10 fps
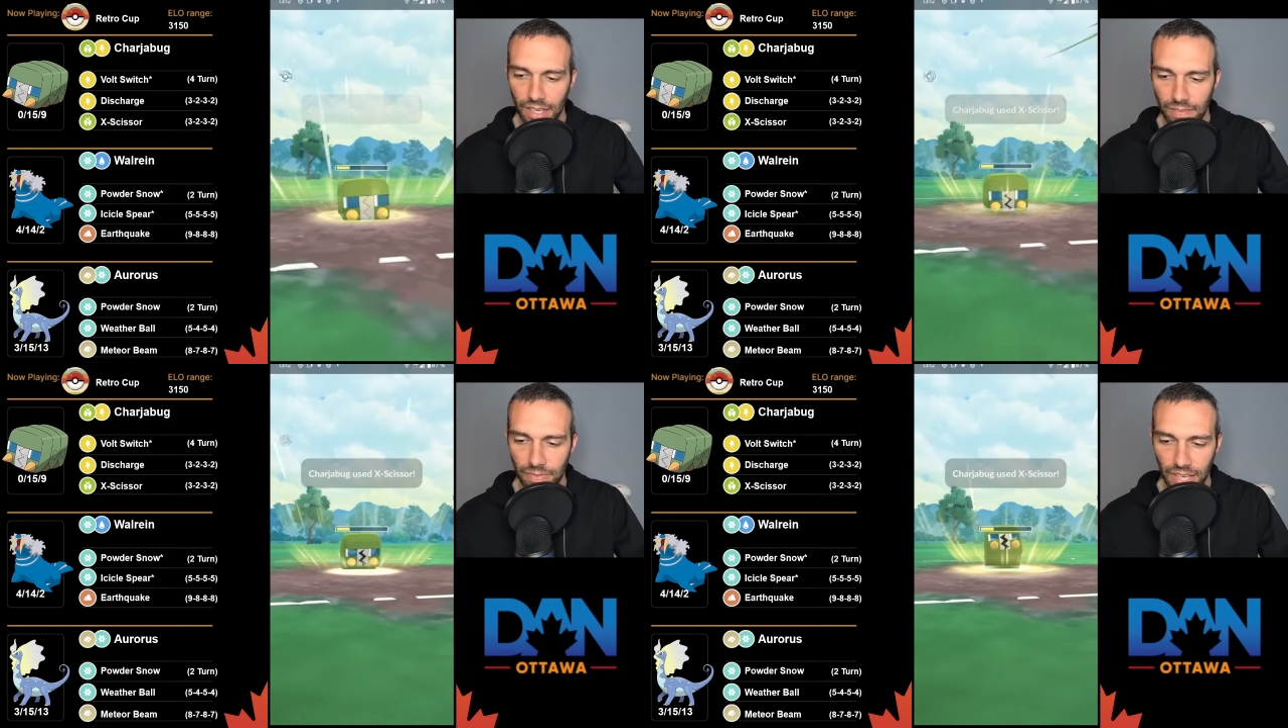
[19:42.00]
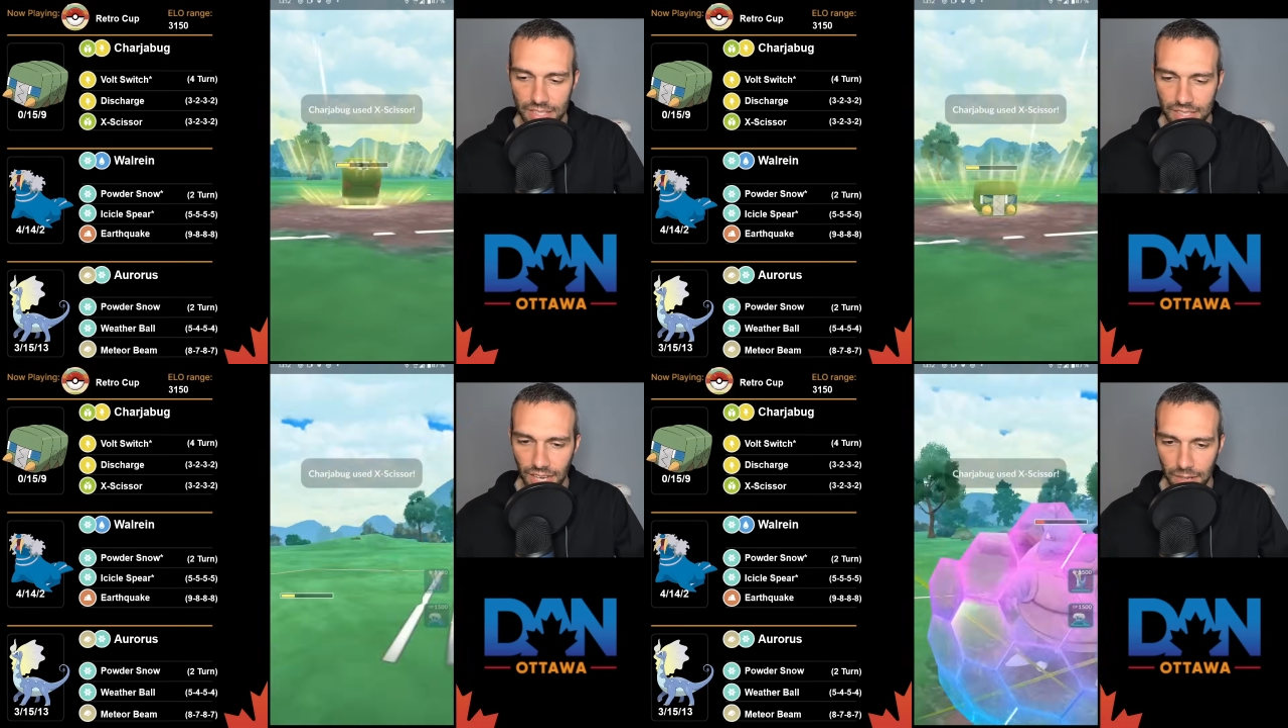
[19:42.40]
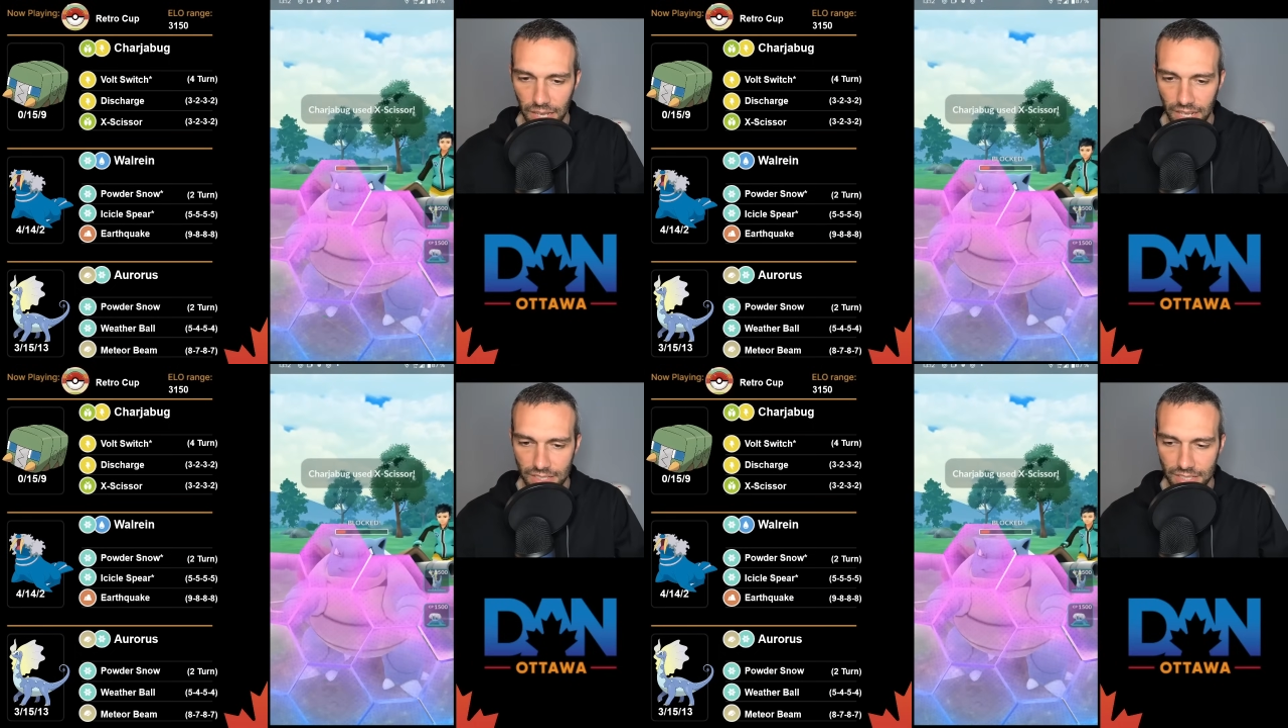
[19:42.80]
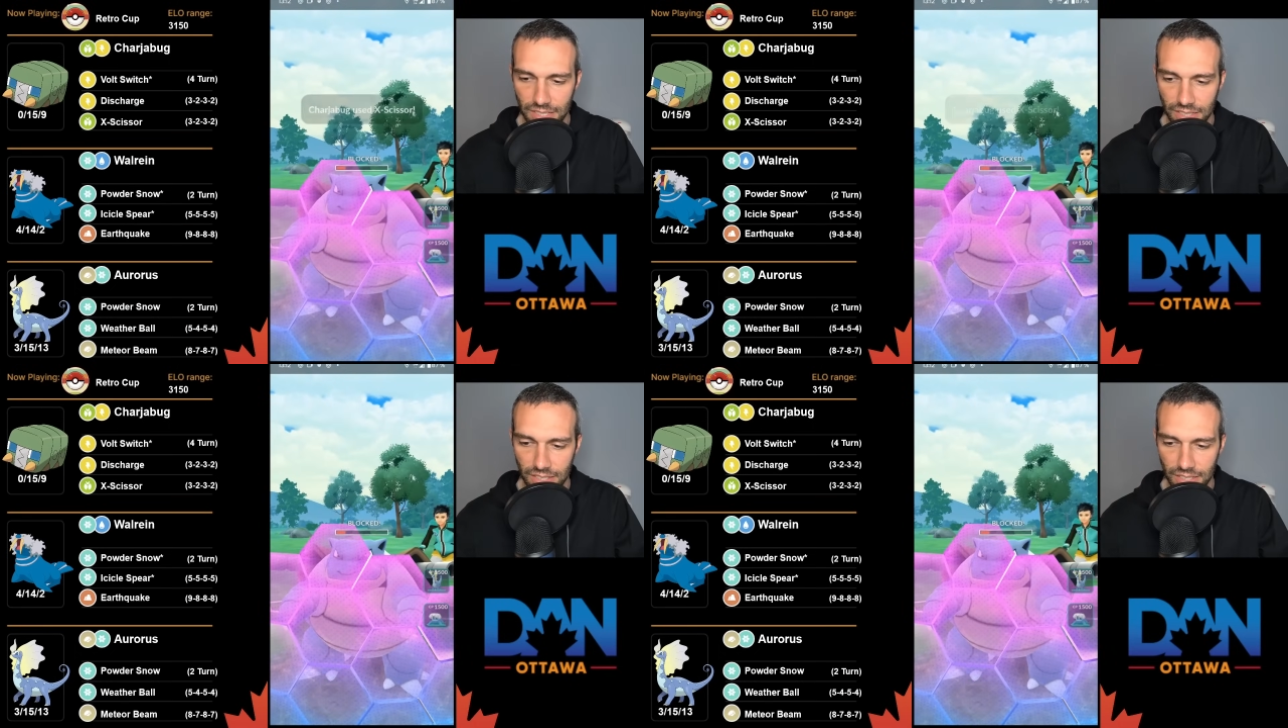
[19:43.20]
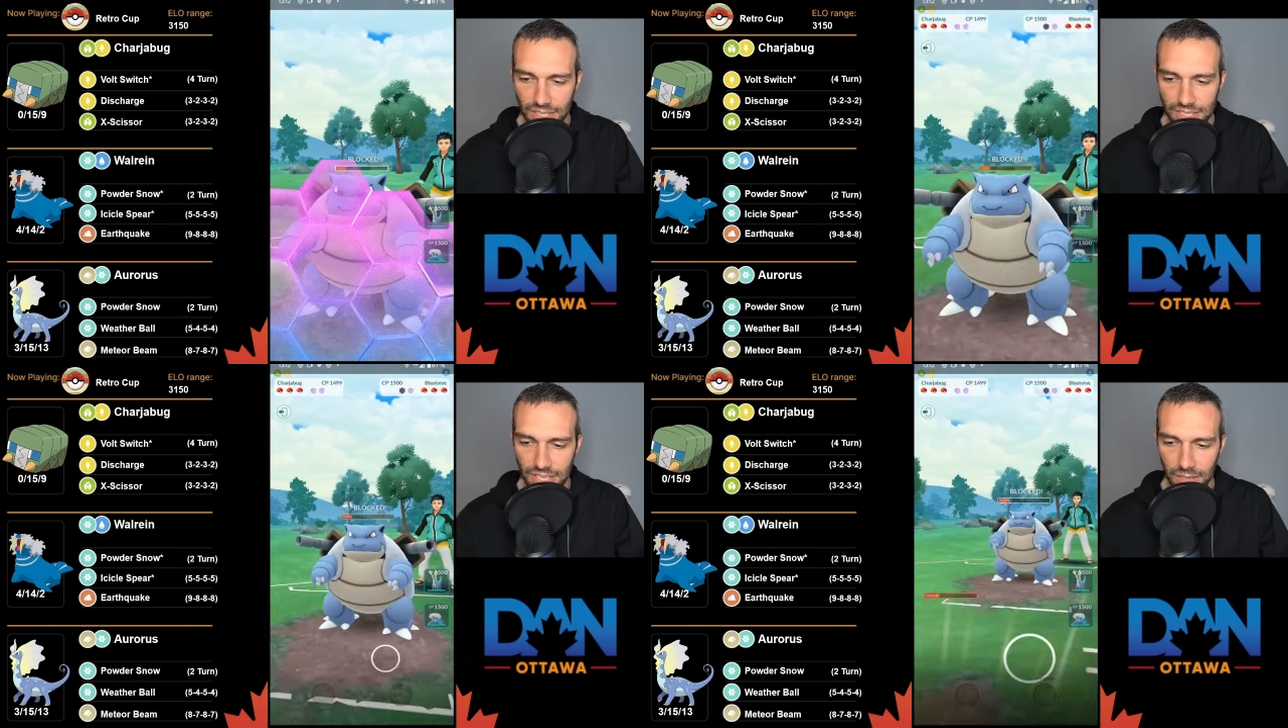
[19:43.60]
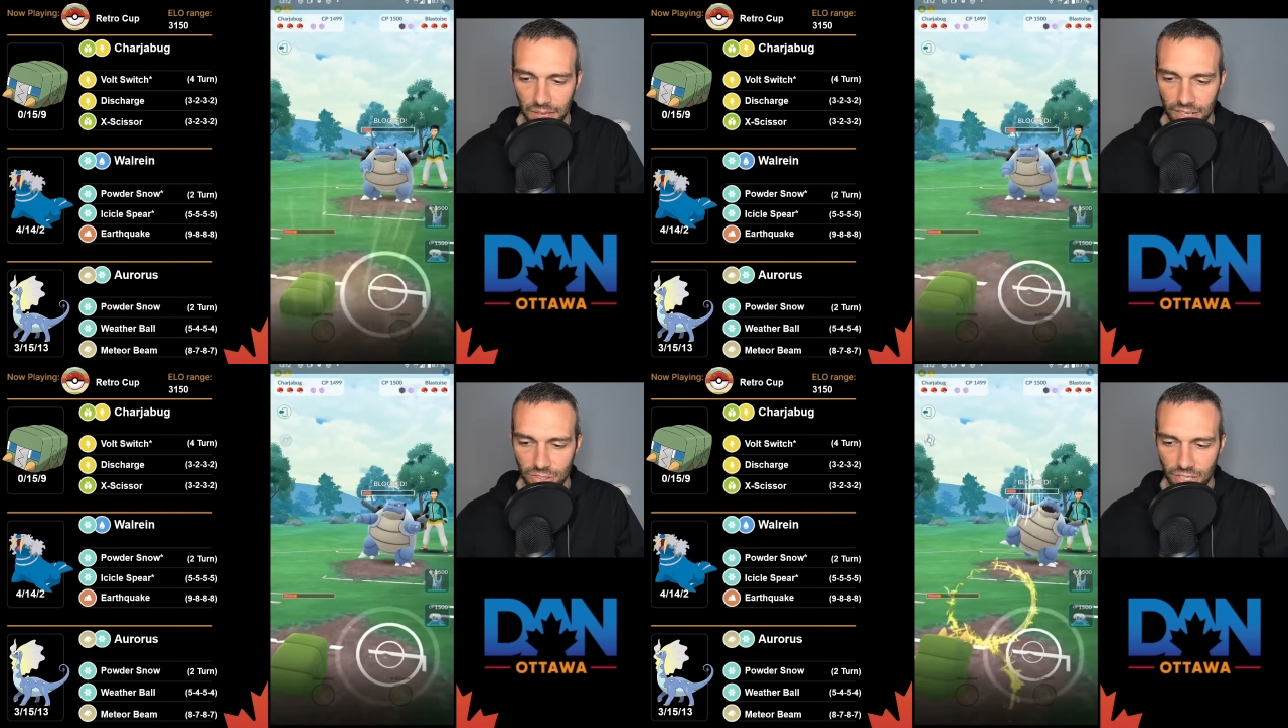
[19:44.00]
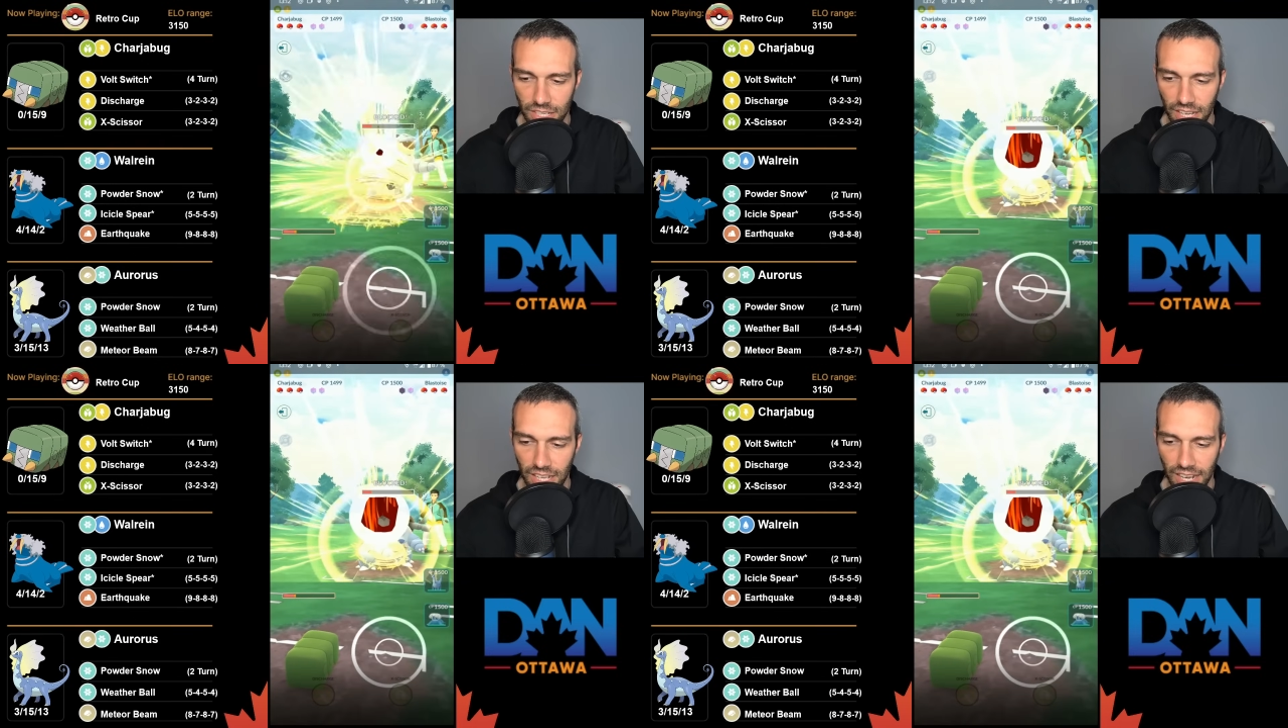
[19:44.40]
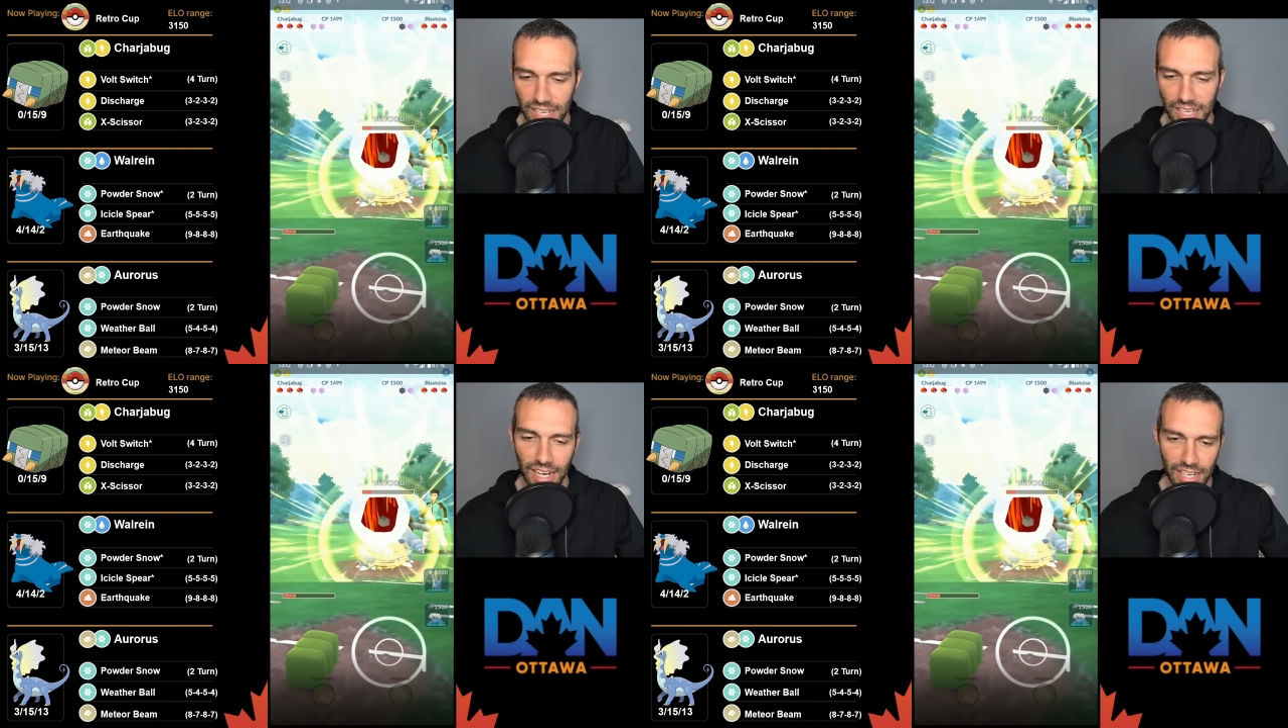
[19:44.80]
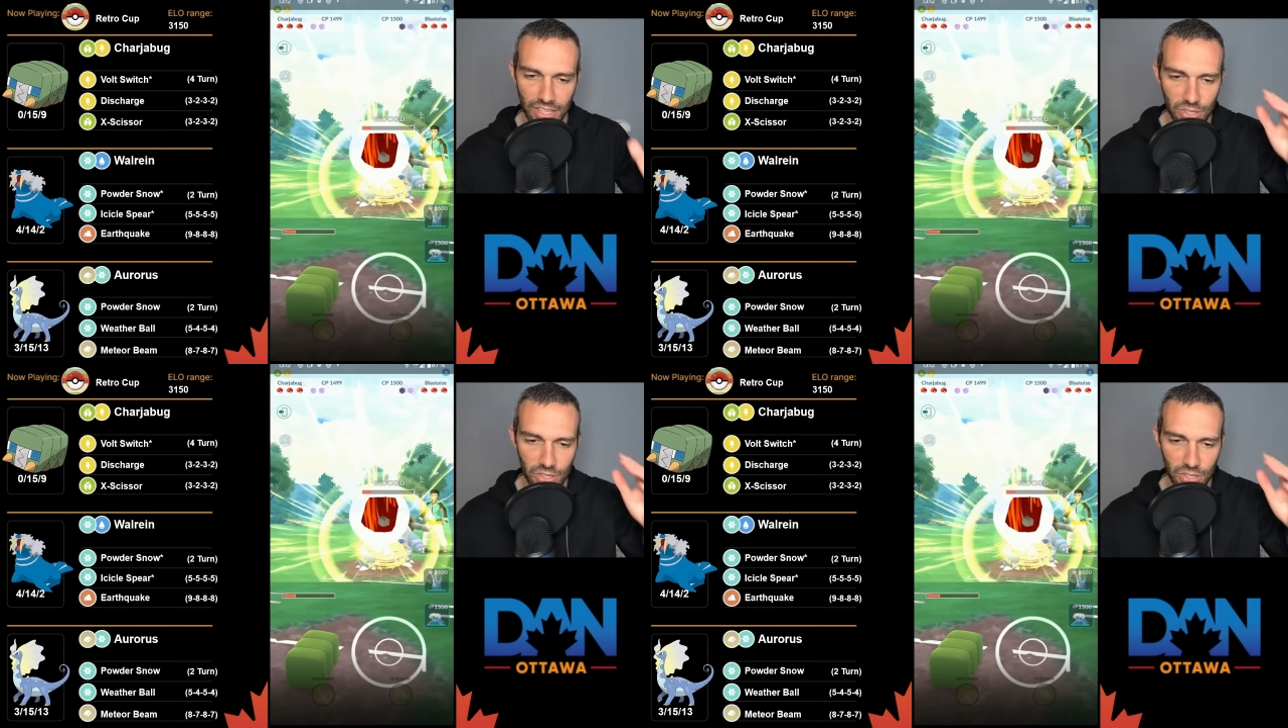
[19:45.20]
It's not a bait. They're the same energy, and I get it.